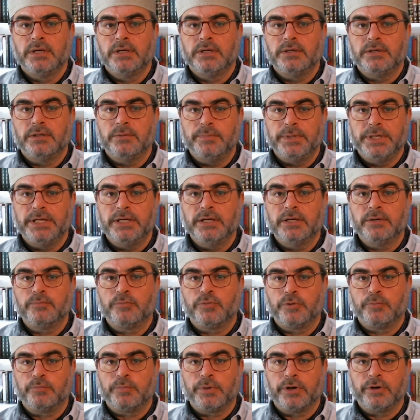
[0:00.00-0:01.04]
to begin
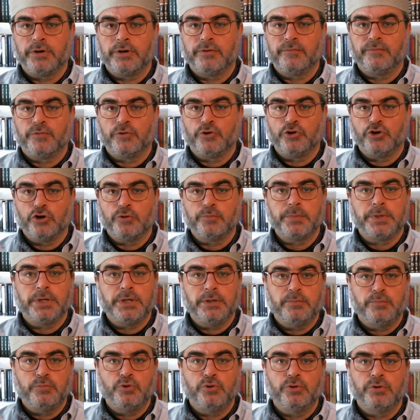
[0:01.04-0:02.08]
preparing for Yom
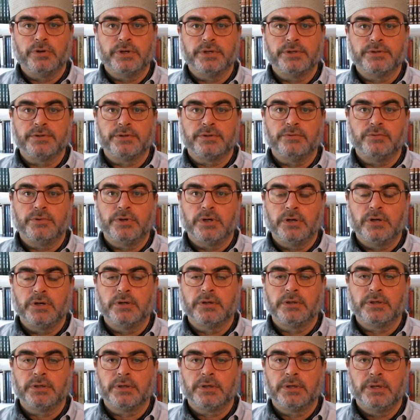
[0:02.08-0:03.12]
Kippur and Sukkot
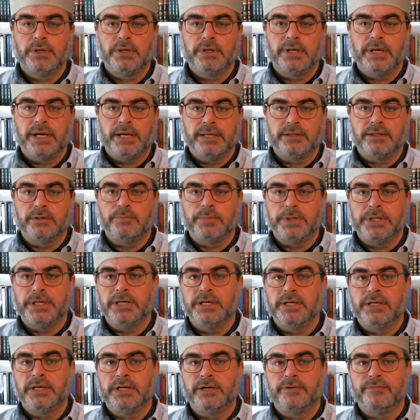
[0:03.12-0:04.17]
at the
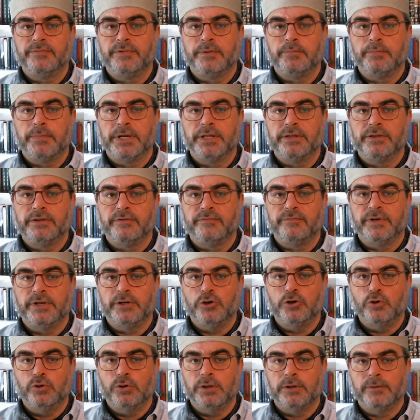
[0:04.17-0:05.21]
beginning of the month of
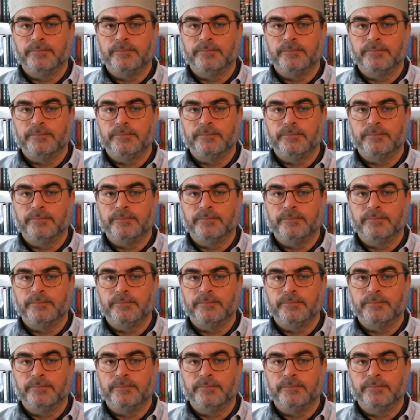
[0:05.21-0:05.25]
Elul.